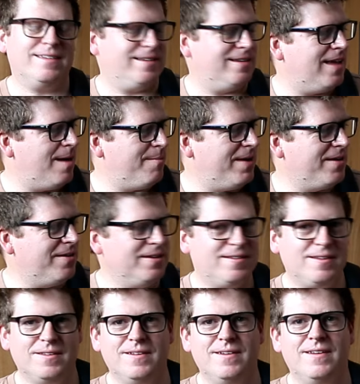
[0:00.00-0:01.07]
and am I going
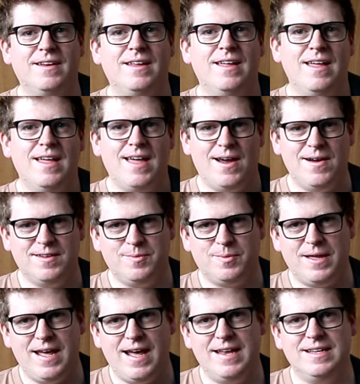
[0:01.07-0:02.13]
to learn how to
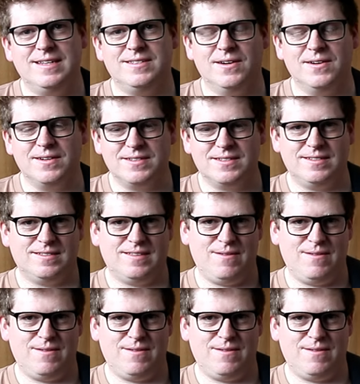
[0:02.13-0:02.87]
play any songs?